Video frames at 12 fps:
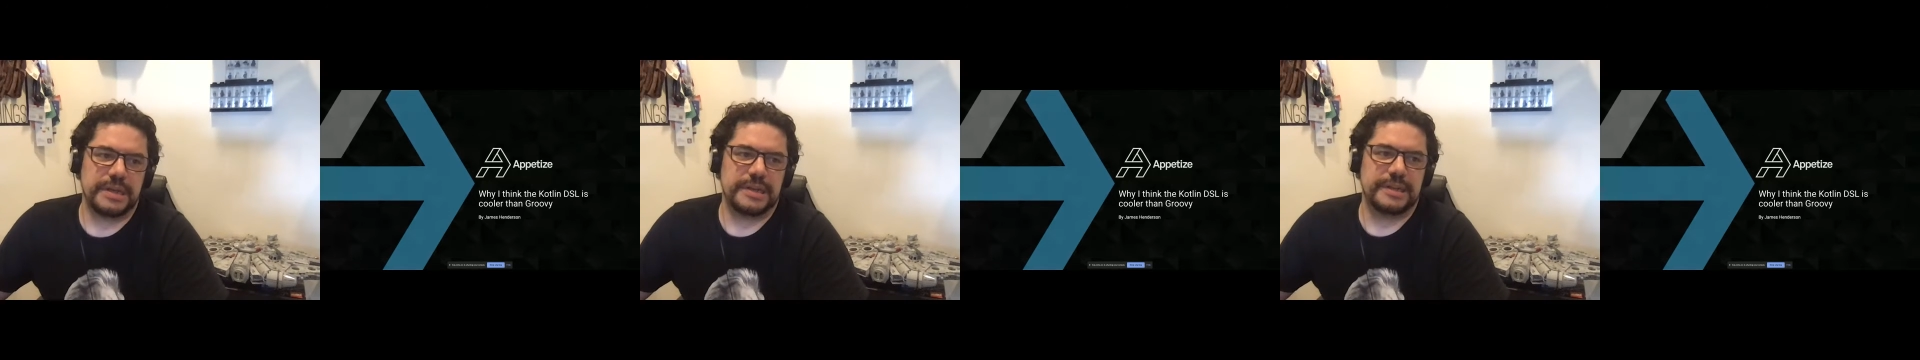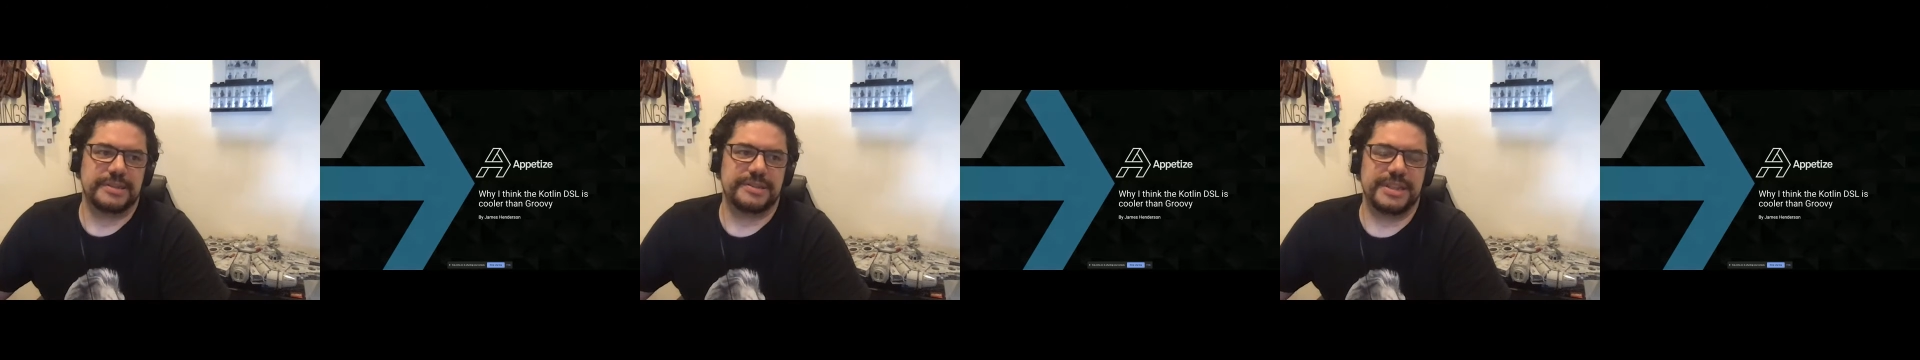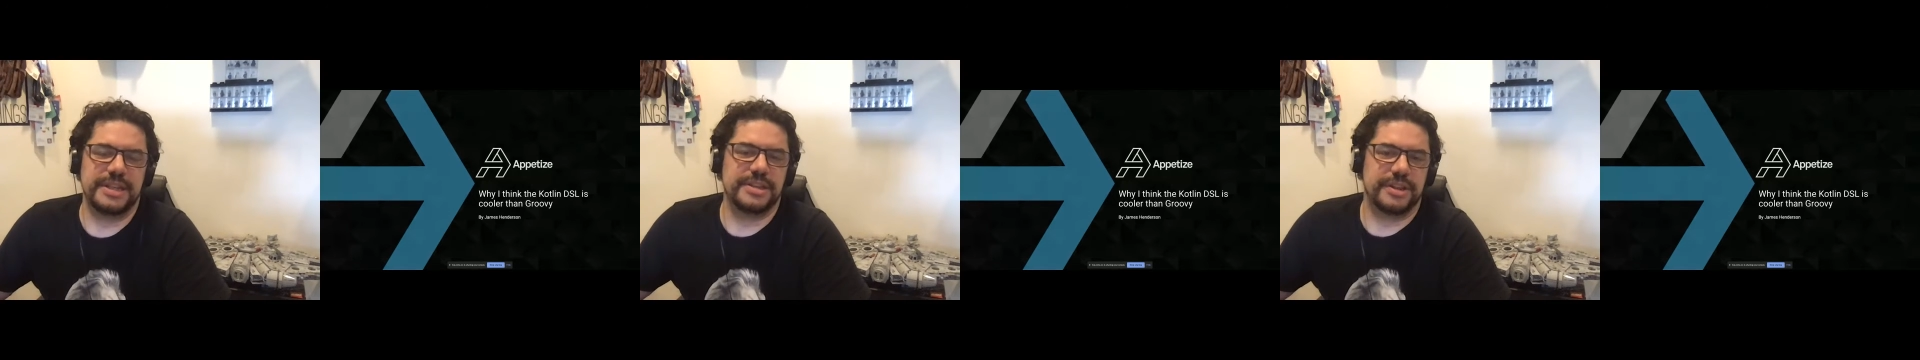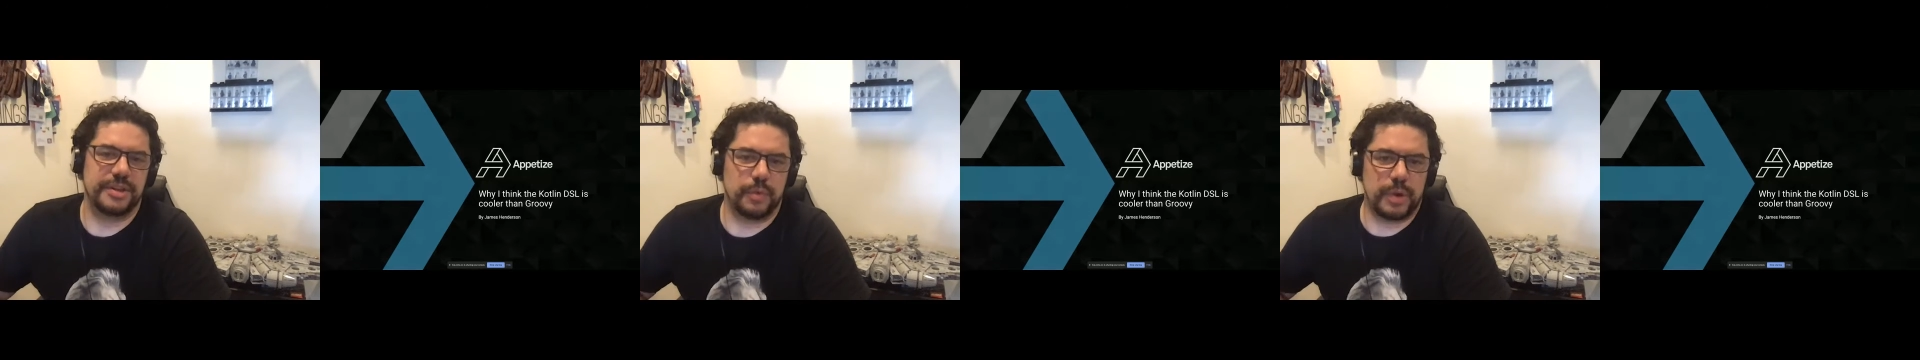cities
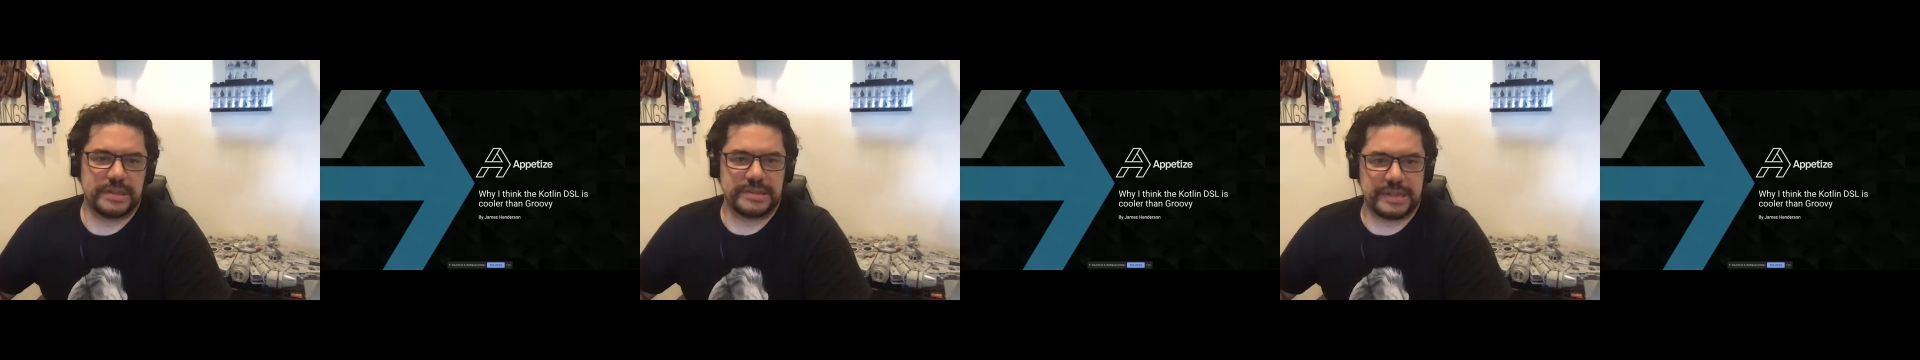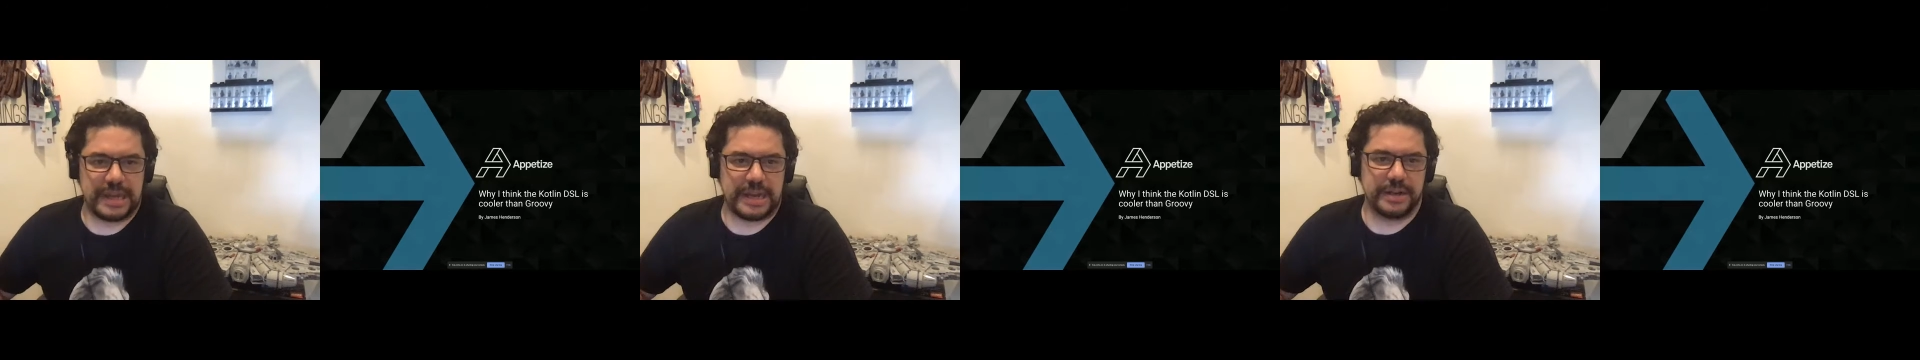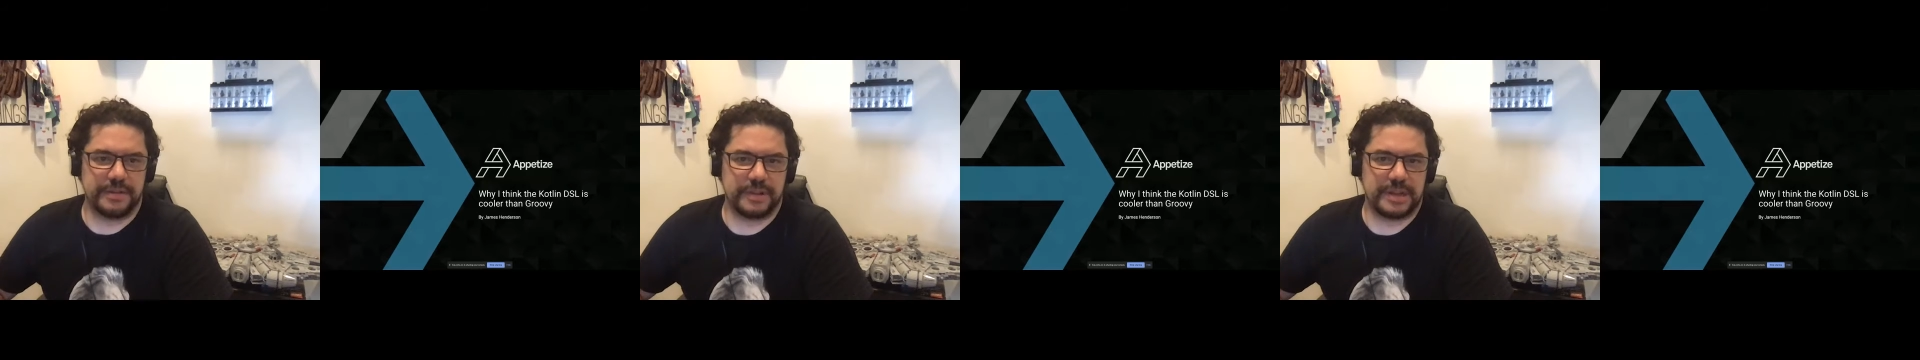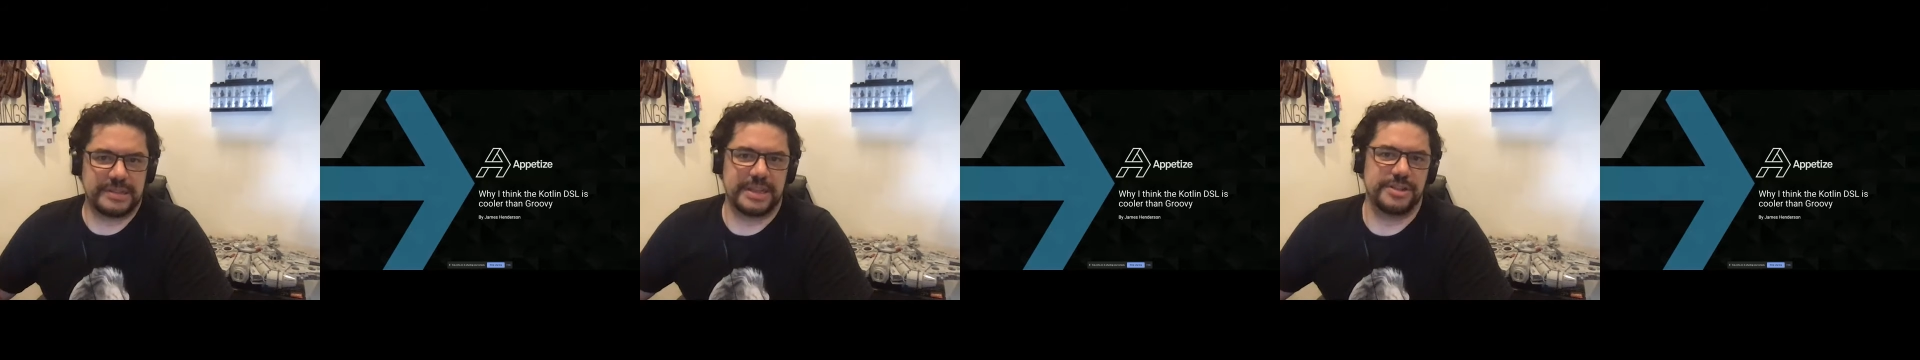on the west side of
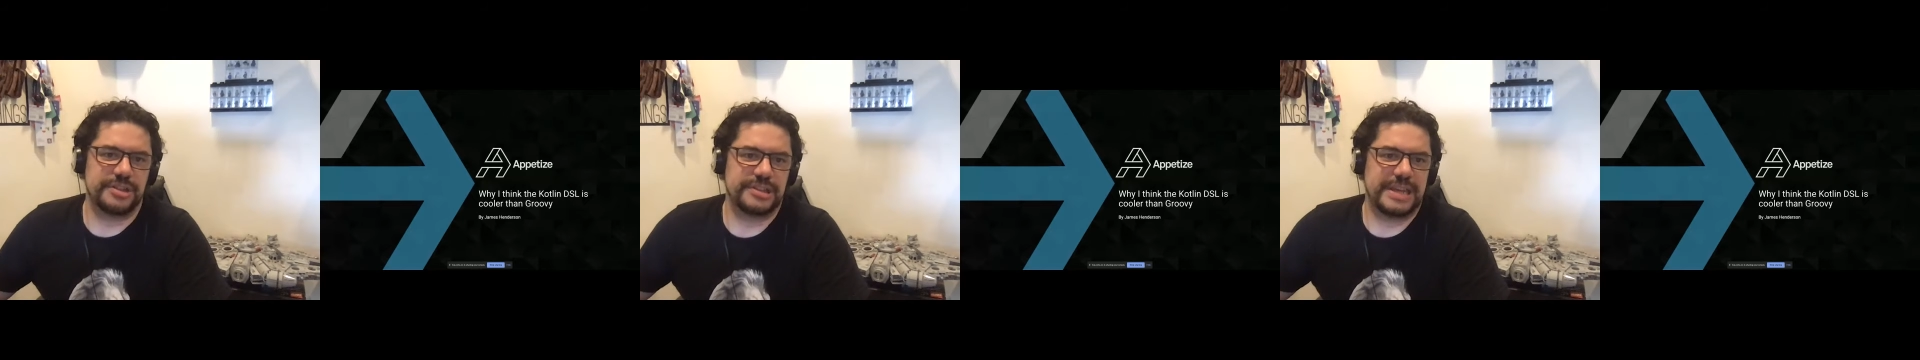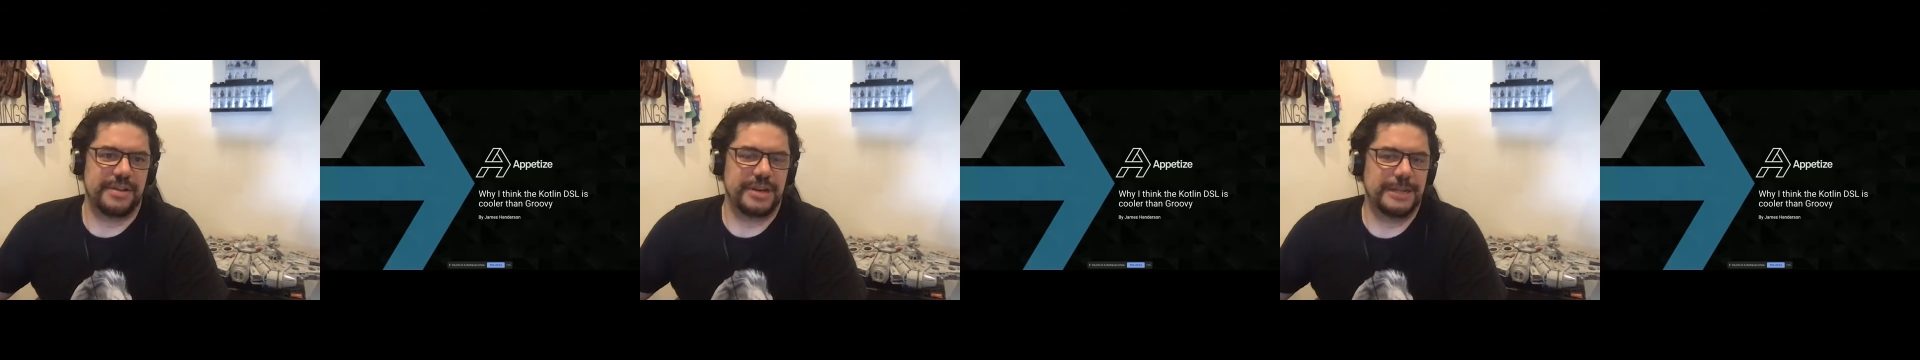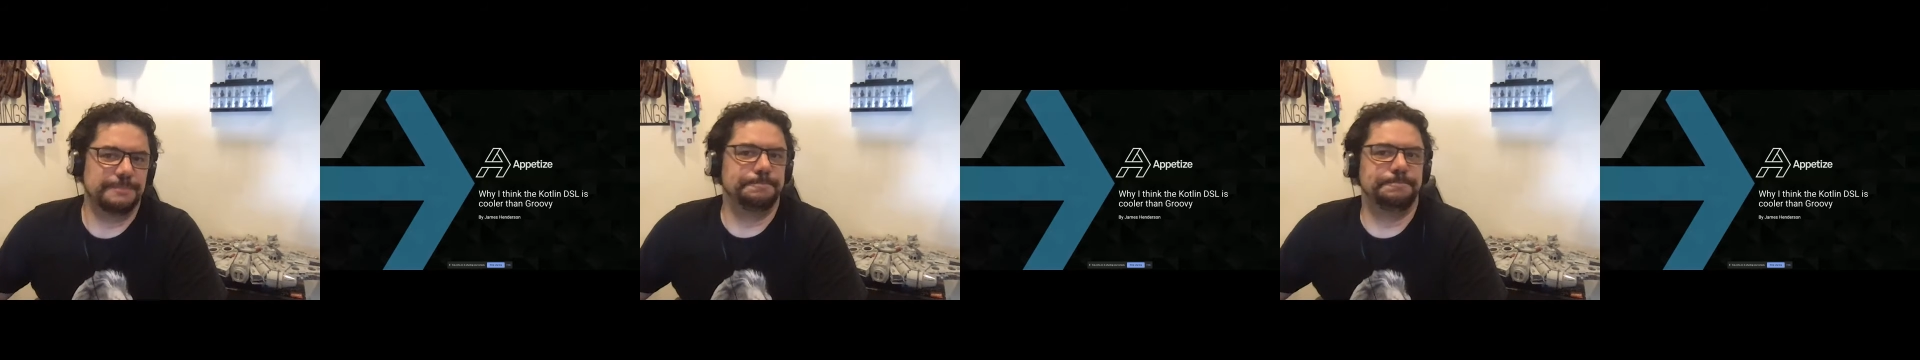Los Angeles County.